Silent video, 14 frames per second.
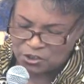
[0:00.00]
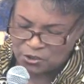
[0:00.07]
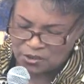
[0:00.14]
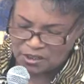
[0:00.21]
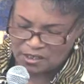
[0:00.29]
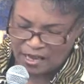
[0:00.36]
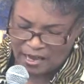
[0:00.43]

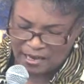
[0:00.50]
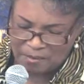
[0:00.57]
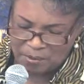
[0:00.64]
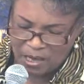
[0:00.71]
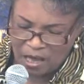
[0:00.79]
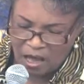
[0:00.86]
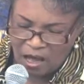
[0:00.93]
certain type
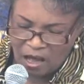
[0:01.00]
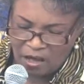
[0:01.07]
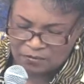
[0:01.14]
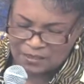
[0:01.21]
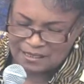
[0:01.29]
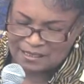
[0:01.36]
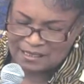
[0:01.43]

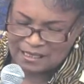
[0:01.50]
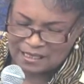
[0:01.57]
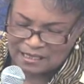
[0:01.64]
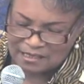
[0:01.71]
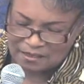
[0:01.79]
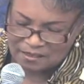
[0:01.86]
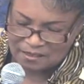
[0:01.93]
of
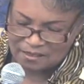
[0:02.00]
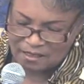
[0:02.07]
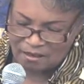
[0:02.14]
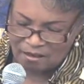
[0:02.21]
disease